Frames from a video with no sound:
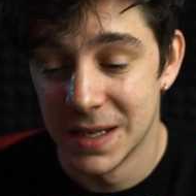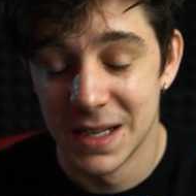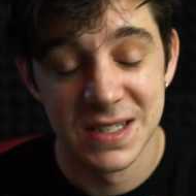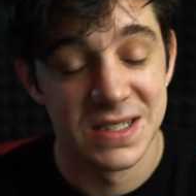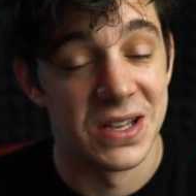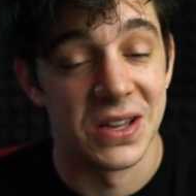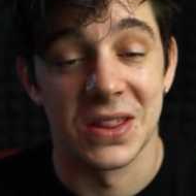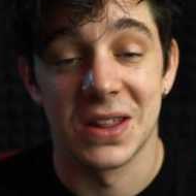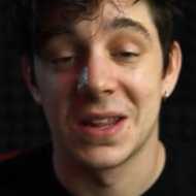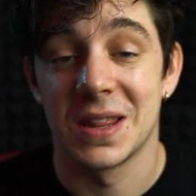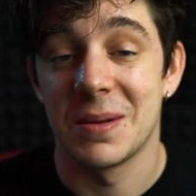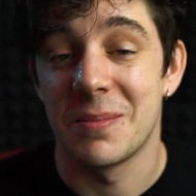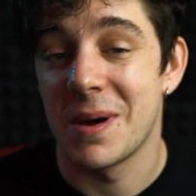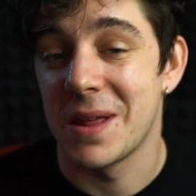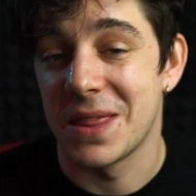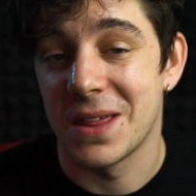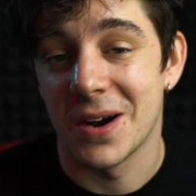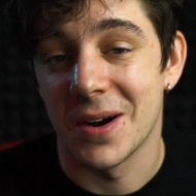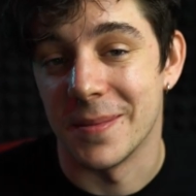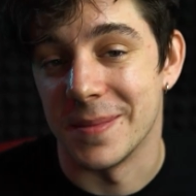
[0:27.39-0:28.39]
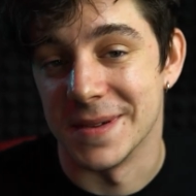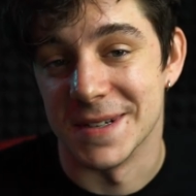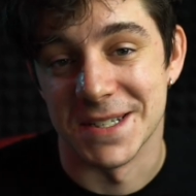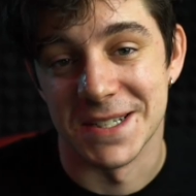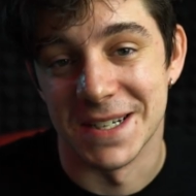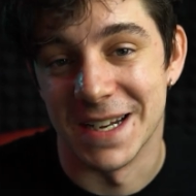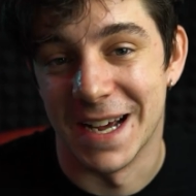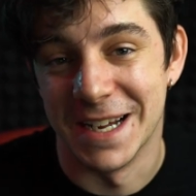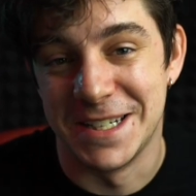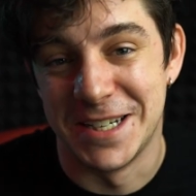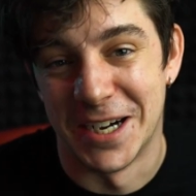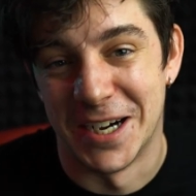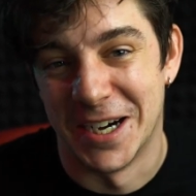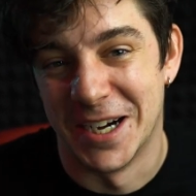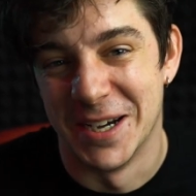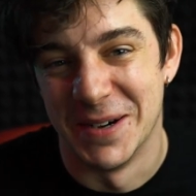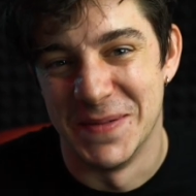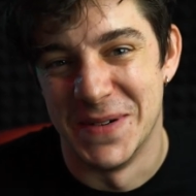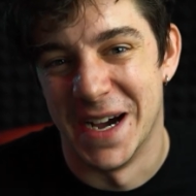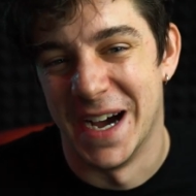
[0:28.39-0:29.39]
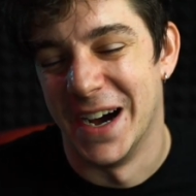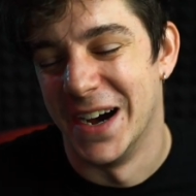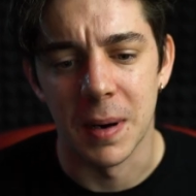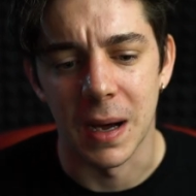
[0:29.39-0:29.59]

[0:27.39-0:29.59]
It's a thing that my therapist and I talk about.